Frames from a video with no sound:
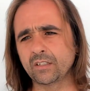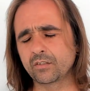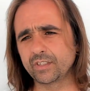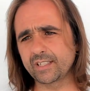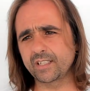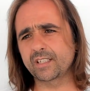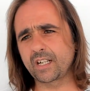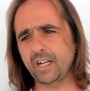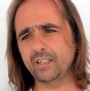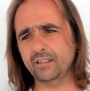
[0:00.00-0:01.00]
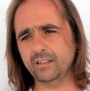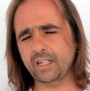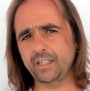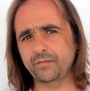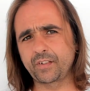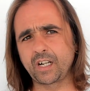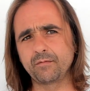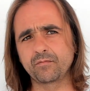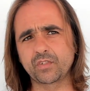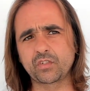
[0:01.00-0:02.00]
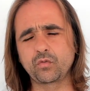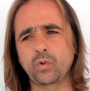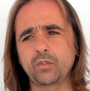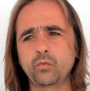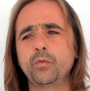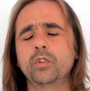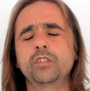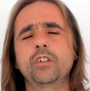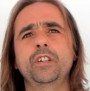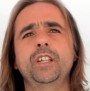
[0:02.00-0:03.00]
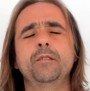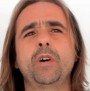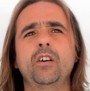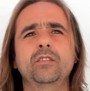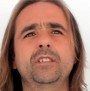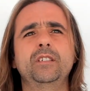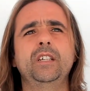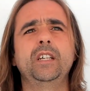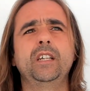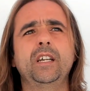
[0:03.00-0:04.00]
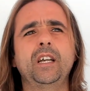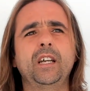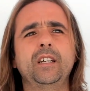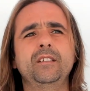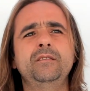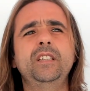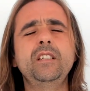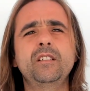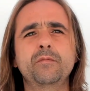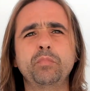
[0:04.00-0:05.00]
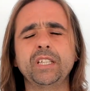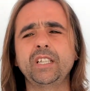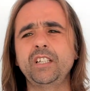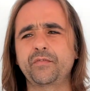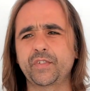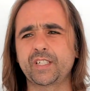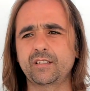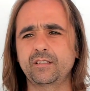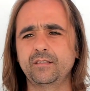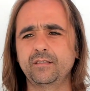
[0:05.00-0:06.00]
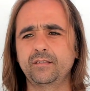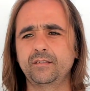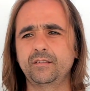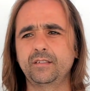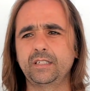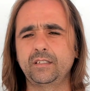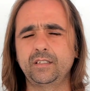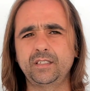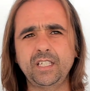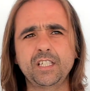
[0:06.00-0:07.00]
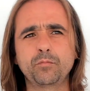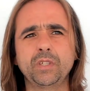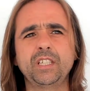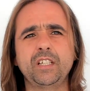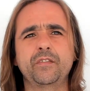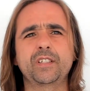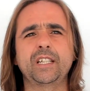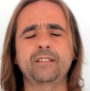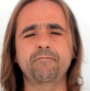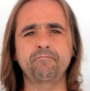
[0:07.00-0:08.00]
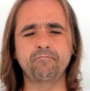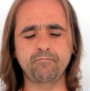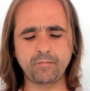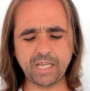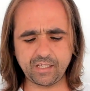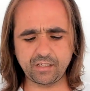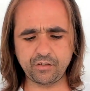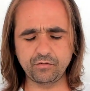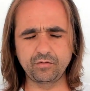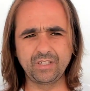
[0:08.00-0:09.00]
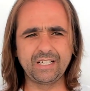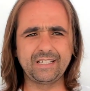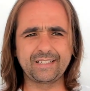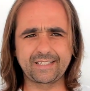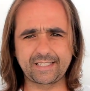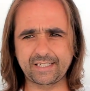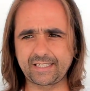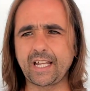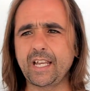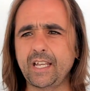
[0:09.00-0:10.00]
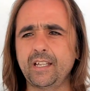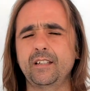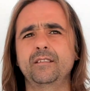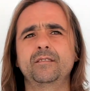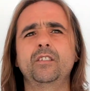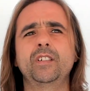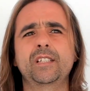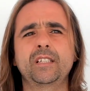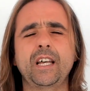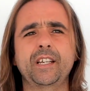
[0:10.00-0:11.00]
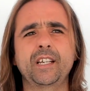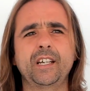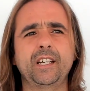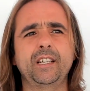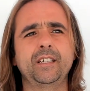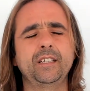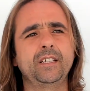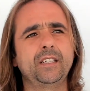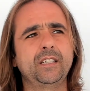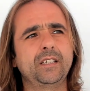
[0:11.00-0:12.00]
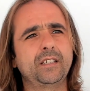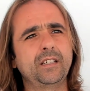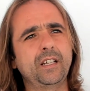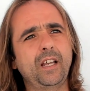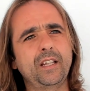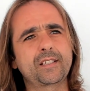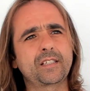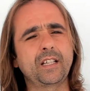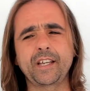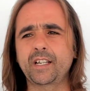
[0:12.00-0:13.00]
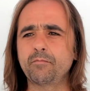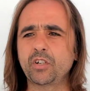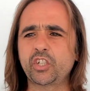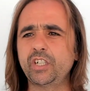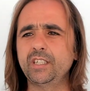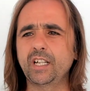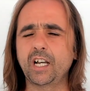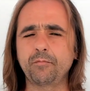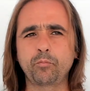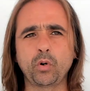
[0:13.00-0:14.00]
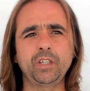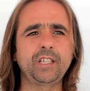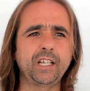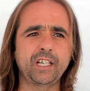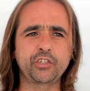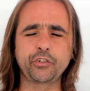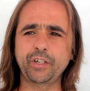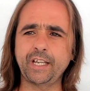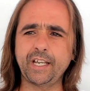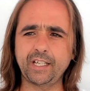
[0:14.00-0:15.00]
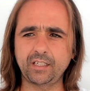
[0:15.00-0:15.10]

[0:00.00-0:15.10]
So this is kind of comes to what we were talking about. These beliefs that make you stay. No, it's like a machine gun pointing at your head.